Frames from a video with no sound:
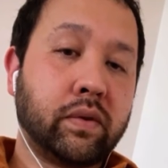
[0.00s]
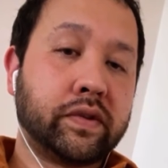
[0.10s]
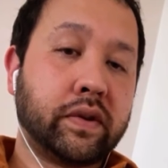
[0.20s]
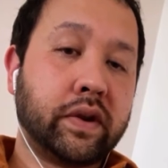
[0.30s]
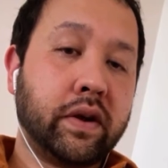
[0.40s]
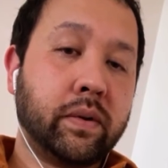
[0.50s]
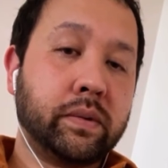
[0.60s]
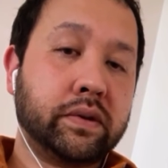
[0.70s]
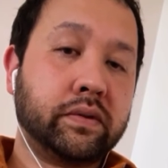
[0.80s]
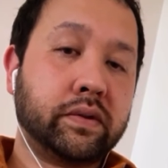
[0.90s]
Thoughts on
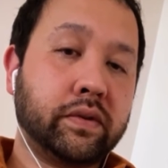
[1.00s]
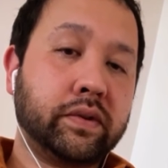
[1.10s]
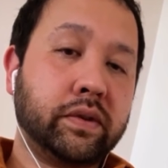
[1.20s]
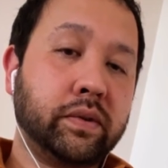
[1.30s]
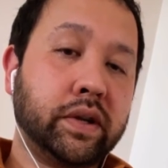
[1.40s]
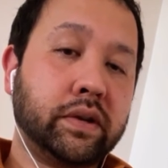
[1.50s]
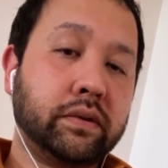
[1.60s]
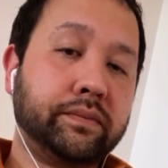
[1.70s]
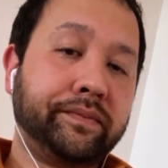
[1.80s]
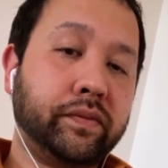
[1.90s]
heroin? Don't do it.
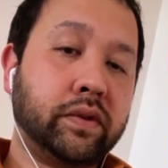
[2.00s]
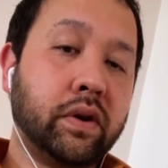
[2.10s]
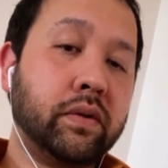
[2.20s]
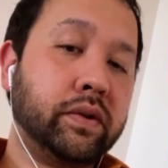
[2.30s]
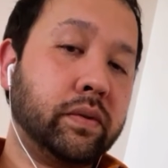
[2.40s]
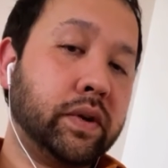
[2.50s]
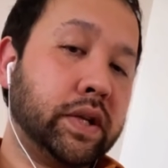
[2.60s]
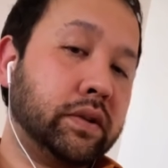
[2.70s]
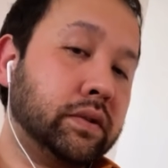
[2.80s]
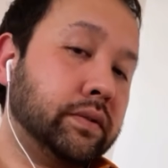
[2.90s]
Don't
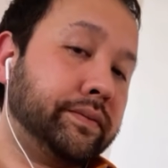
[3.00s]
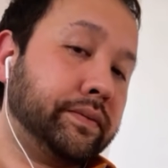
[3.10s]
do it.